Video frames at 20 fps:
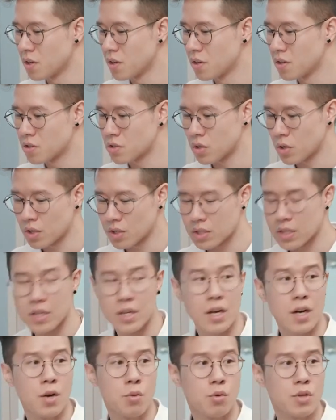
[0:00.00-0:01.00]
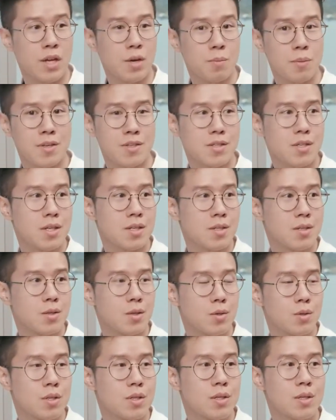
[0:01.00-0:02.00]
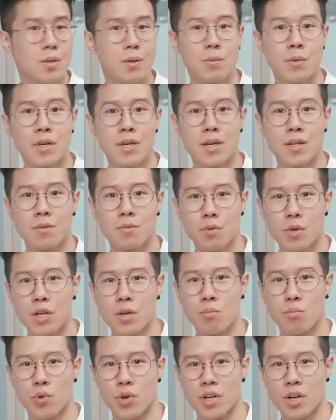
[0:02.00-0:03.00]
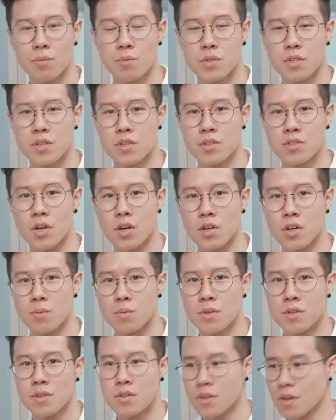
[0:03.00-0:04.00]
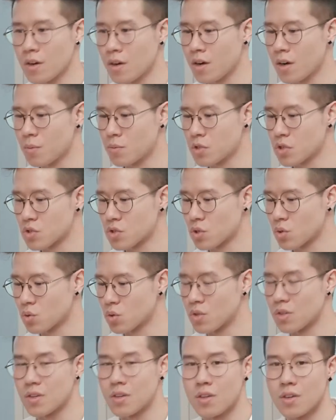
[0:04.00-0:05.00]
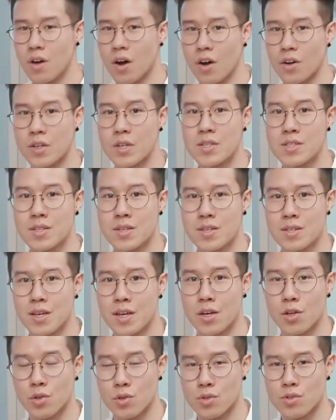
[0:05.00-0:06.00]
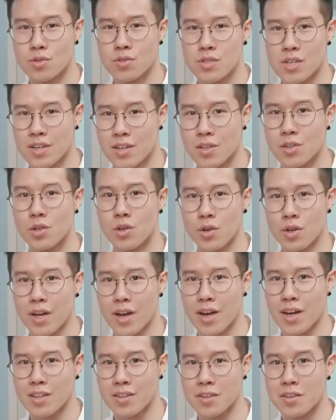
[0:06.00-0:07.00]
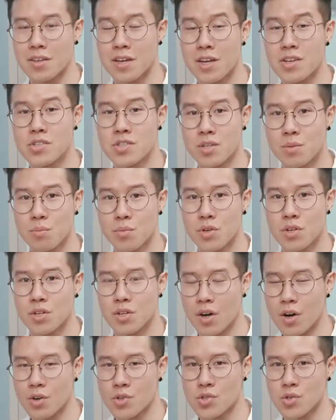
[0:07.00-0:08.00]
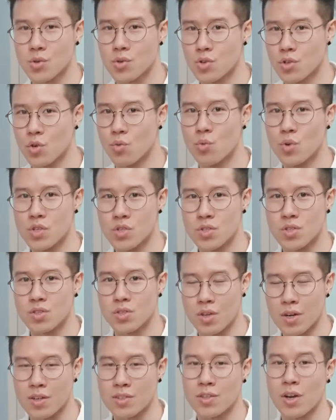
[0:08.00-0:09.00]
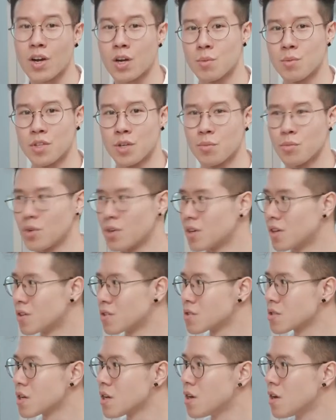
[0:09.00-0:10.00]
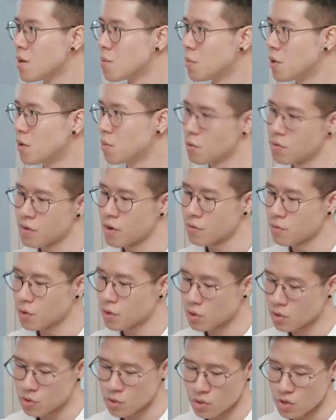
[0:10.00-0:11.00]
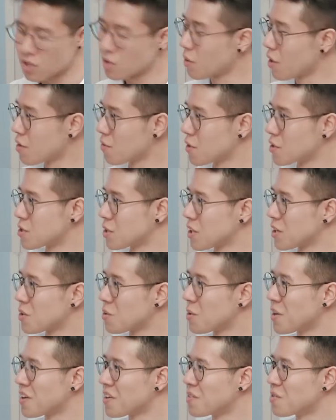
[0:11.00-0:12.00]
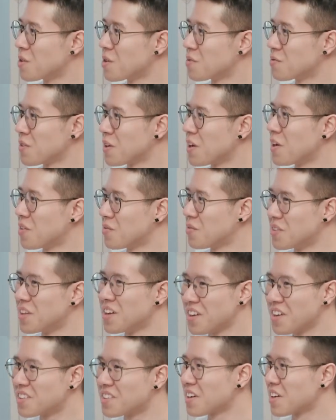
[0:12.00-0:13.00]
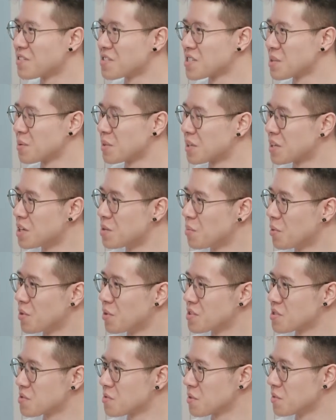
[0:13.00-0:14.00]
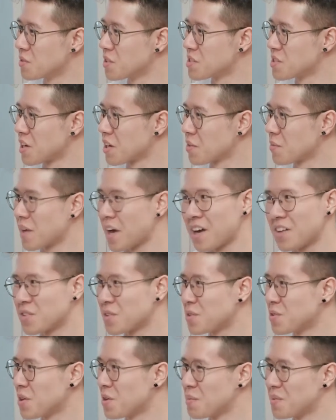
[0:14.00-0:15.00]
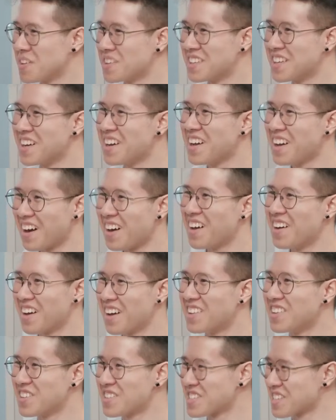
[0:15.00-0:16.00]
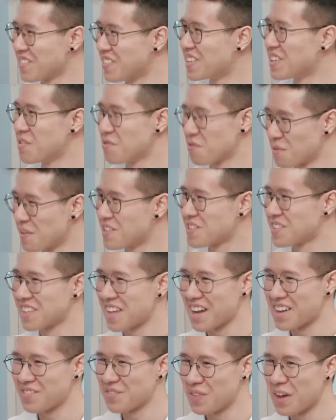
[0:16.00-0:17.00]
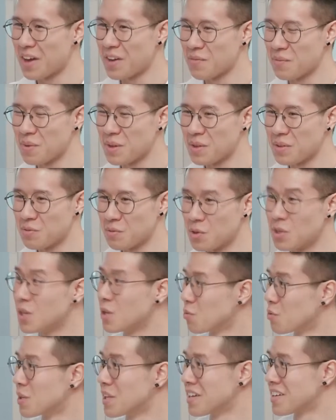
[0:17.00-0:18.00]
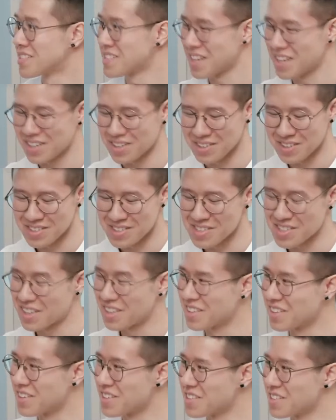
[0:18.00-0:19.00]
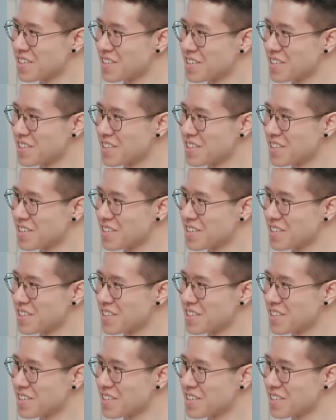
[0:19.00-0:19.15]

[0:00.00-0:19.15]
So I think with that being said, we can bring up the document just so the audience can take a look at the case number and also which document number it is. But without further ado, Ava, take it away with some of the key points from this document. I know you've been, I know some of the information have been really exciting to say the least.